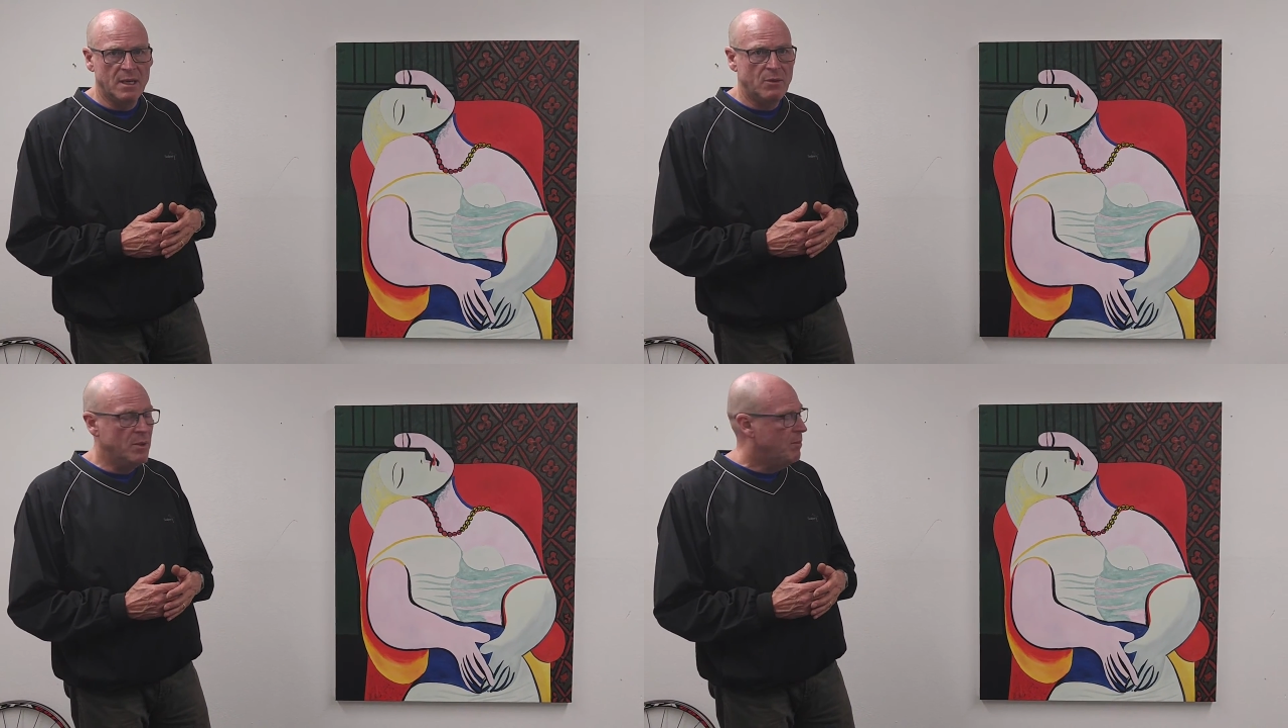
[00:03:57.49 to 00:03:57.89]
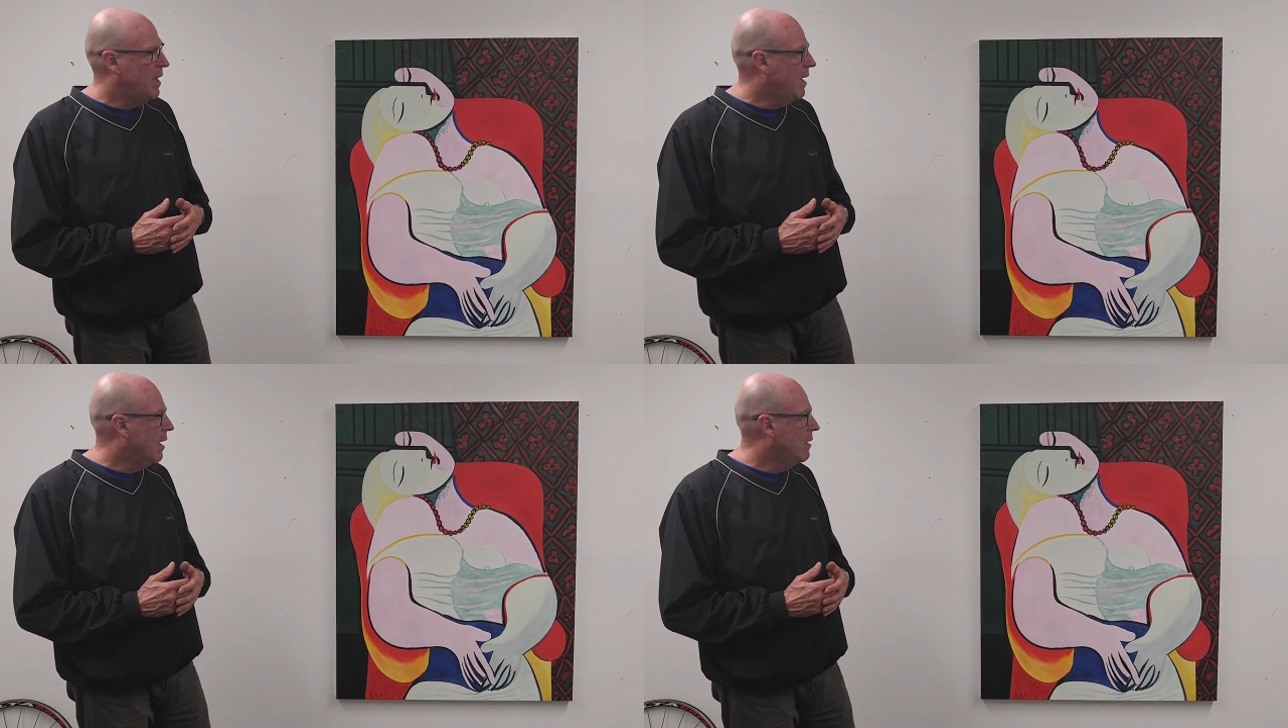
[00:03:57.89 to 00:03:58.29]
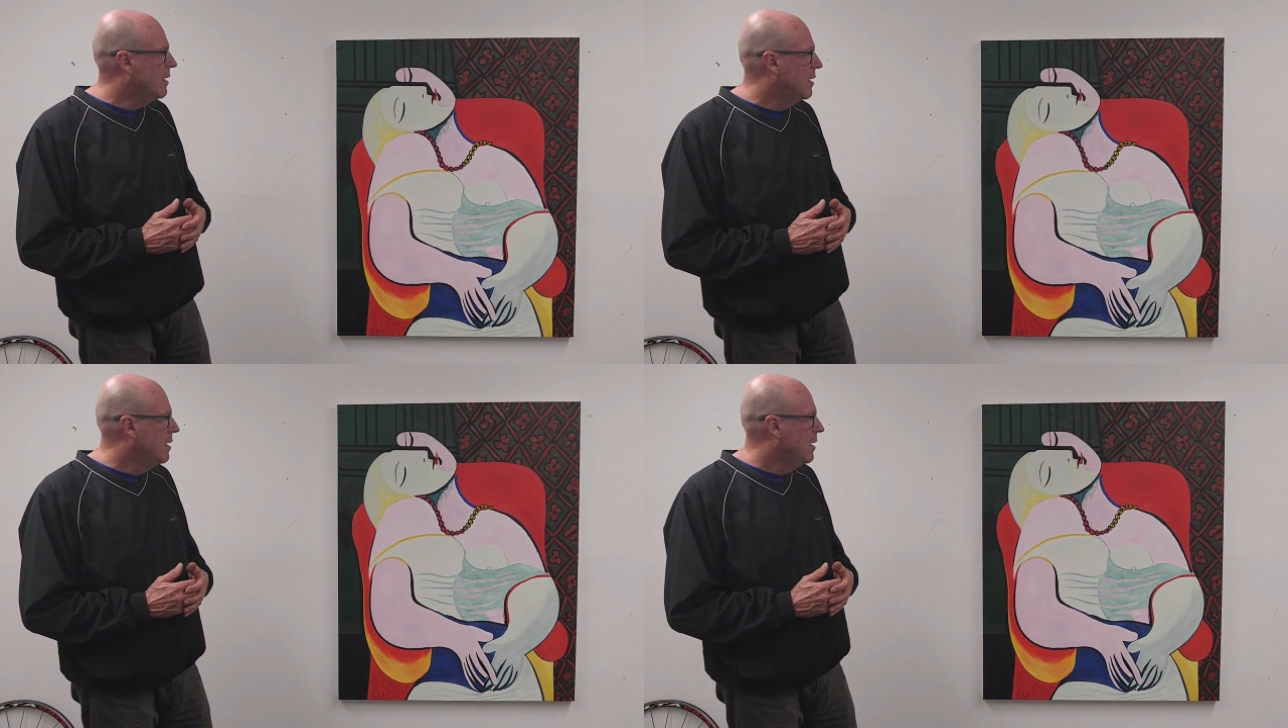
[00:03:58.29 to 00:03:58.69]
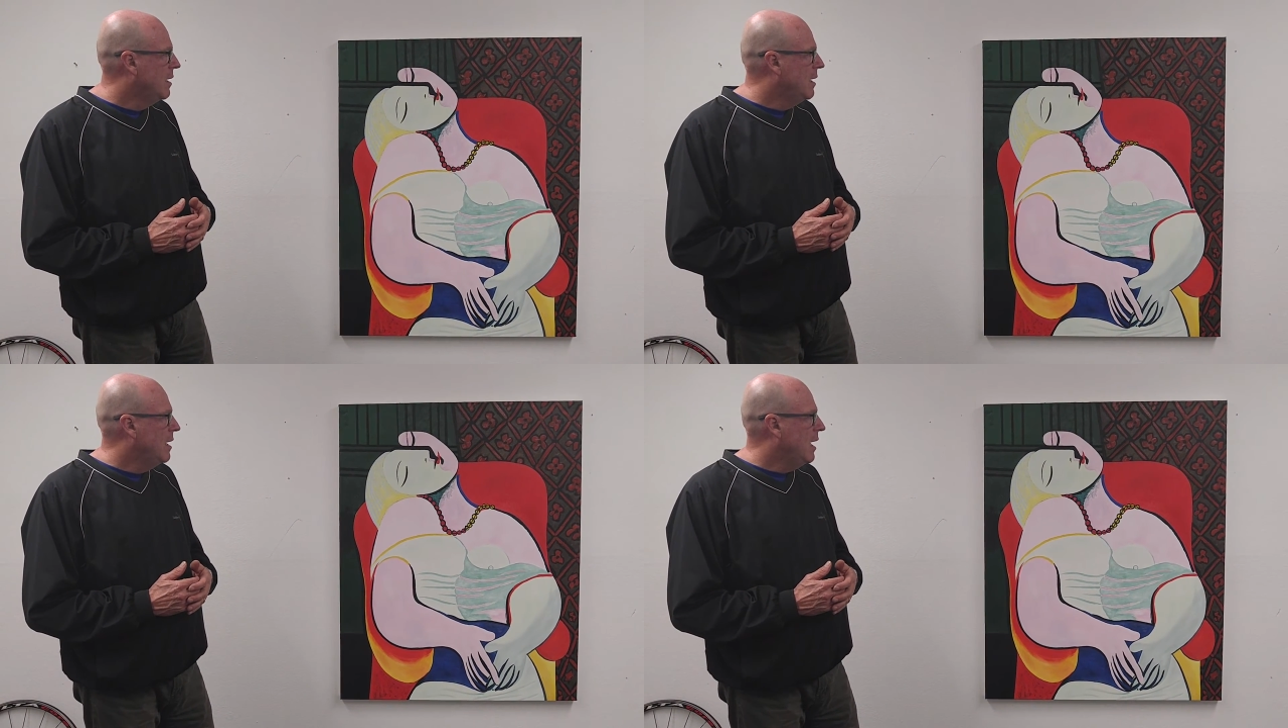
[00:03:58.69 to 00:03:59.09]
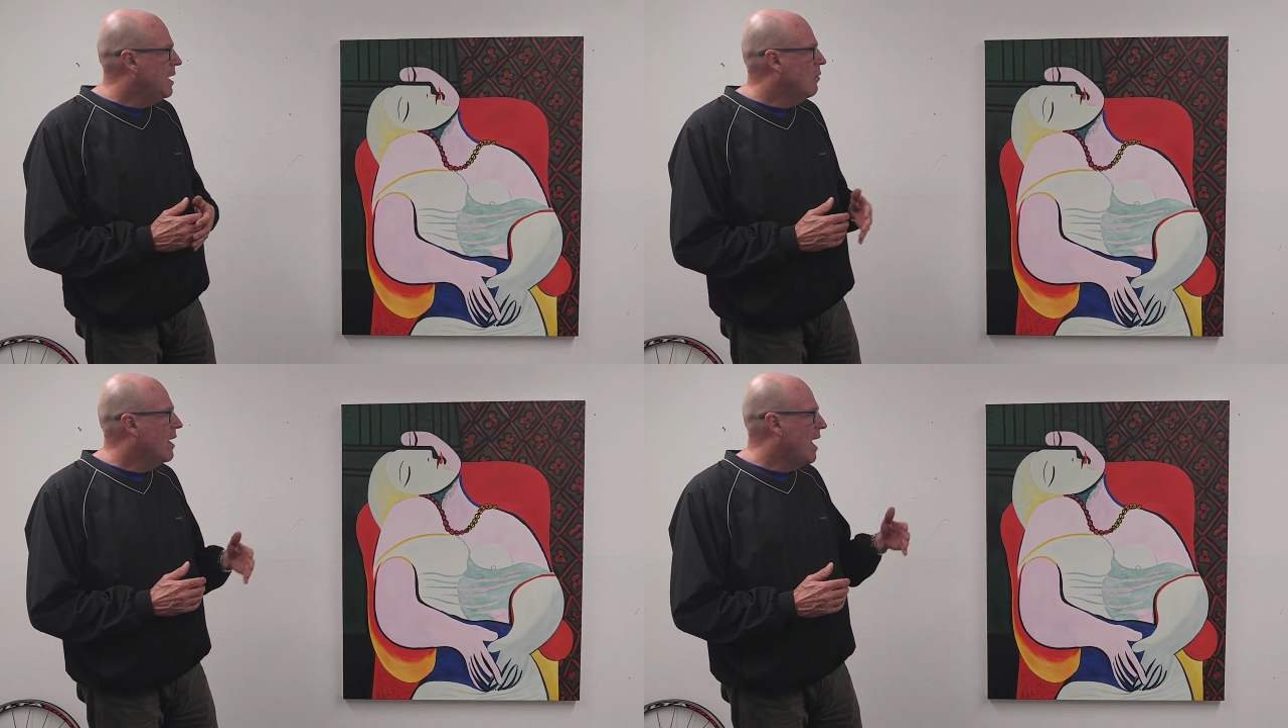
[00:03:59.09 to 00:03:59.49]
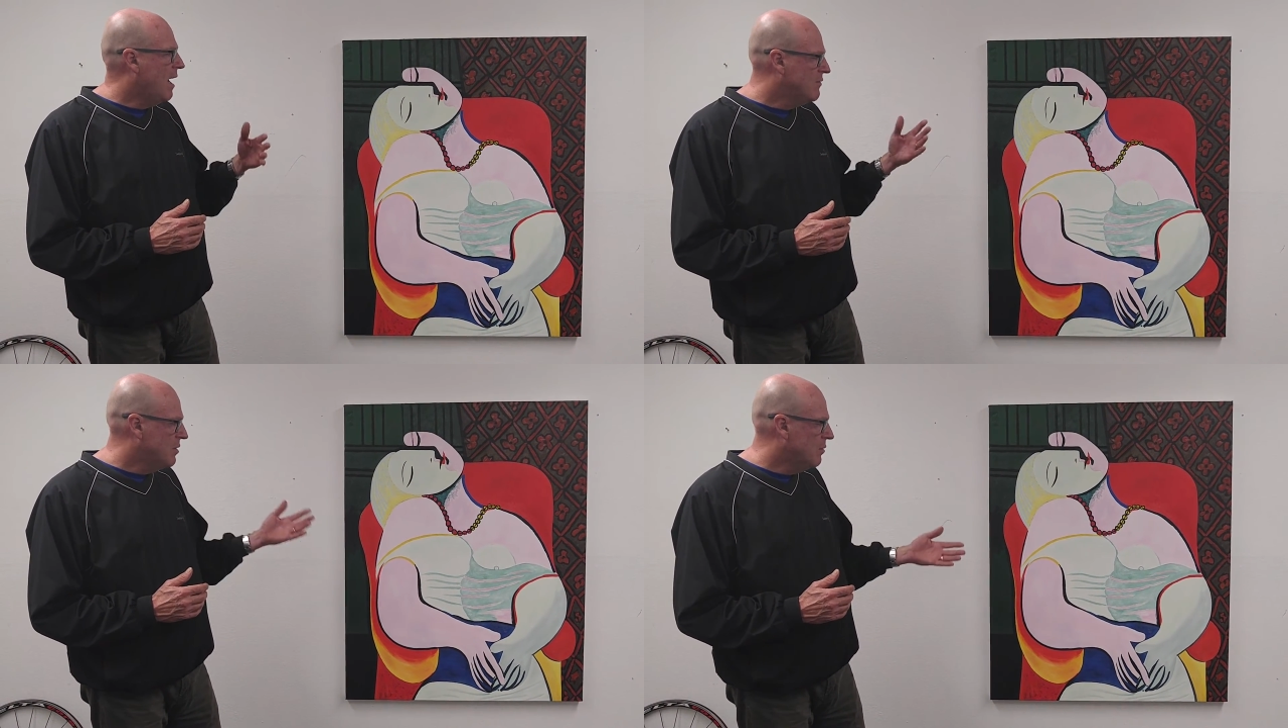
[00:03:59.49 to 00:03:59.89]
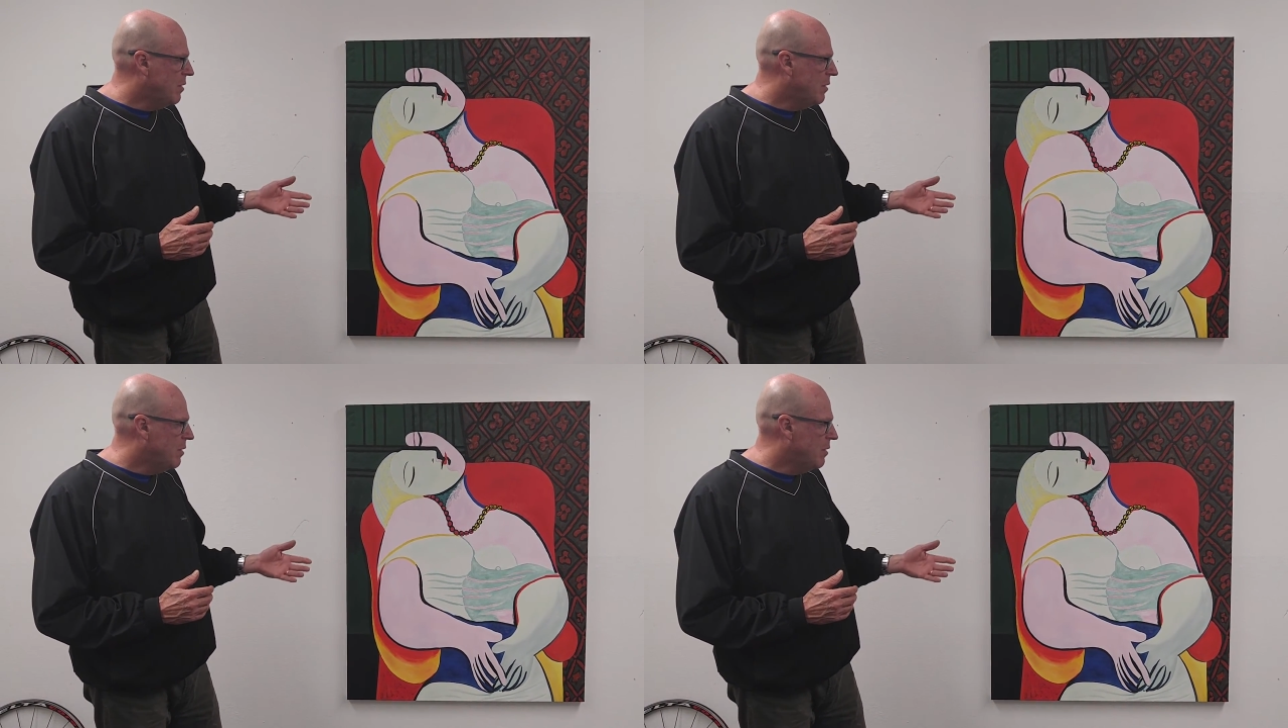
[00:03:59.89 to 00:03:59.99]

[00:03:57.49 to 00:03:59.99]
repaired. Anyway, after the